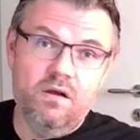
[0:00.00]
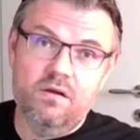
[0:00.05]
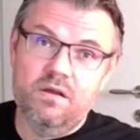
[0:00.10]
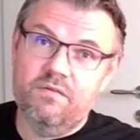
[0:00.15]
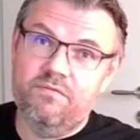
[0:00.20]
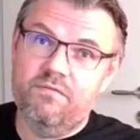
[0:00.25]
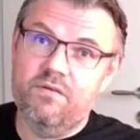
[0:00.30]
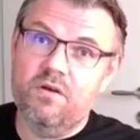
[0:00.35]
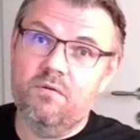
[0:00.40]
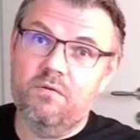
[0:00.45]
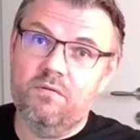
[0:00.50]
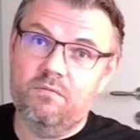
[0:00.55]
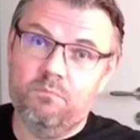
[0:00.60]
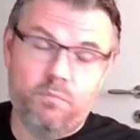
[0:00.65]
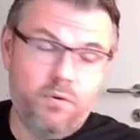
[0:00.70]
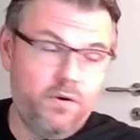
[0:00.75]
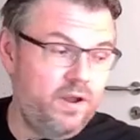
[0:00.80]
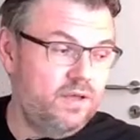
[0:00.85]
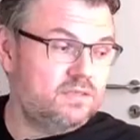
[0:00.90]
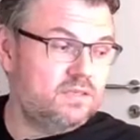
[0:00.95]
if we
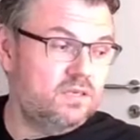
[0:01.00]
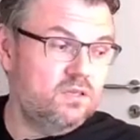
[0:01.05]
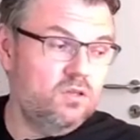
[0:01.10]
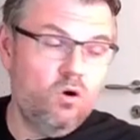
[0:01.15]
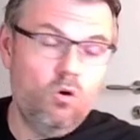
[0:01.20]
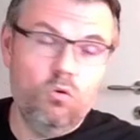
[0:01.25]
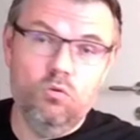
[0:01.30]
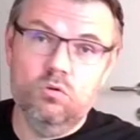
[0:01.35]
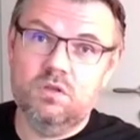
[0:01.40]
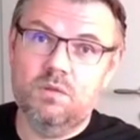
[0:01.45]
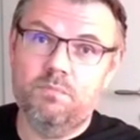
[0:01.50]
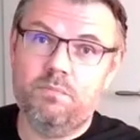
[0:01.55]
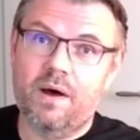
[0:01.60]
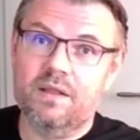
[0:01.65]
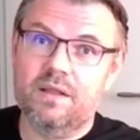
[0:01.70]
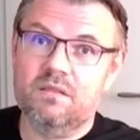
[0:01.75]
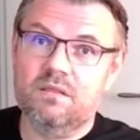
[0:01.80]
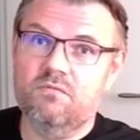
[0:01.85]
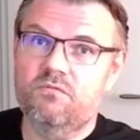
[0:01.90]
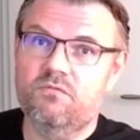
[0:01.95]
press and hold the
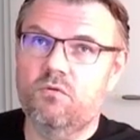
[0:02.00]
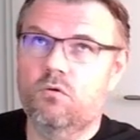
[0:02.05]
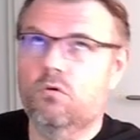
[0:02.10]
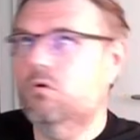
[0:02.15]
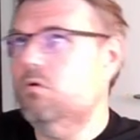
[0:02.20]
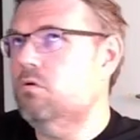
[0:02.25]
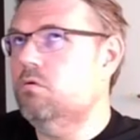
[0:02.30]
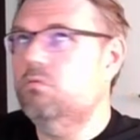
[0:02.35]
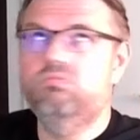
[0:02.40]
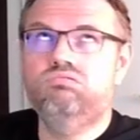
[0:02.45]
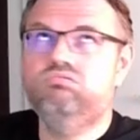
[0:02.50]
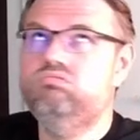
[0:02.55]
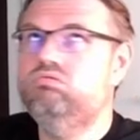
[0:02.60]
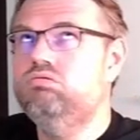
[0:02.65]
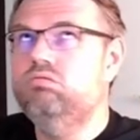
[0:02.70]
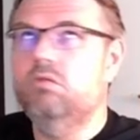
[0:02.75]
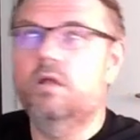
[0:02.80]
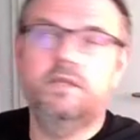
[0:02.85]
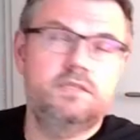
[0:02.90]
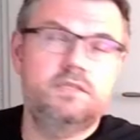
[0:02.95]
button for,
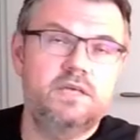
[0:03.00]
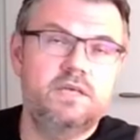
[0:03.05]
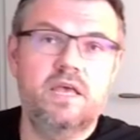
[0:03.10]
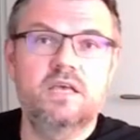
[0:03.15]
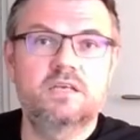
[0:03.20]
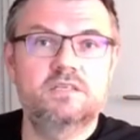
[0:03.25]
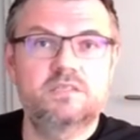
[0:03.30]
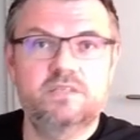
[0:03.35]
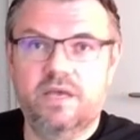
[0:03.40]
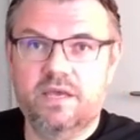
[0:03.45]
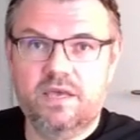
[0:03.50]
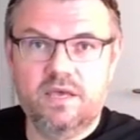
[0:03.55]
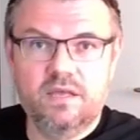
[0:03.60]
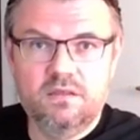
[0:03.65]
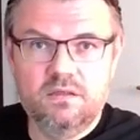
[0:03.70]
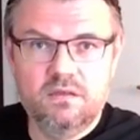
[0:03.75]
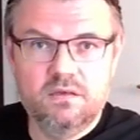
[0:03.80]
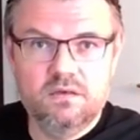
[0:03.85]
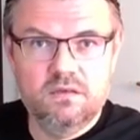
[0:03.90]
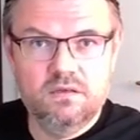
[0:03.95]
let's say, a second,
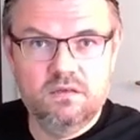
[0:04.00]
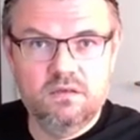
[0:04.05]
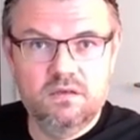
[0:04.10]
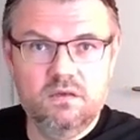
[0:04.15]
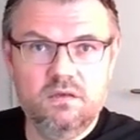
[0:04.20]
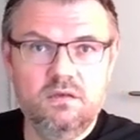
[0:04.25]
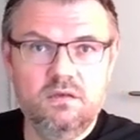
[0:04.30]
huh?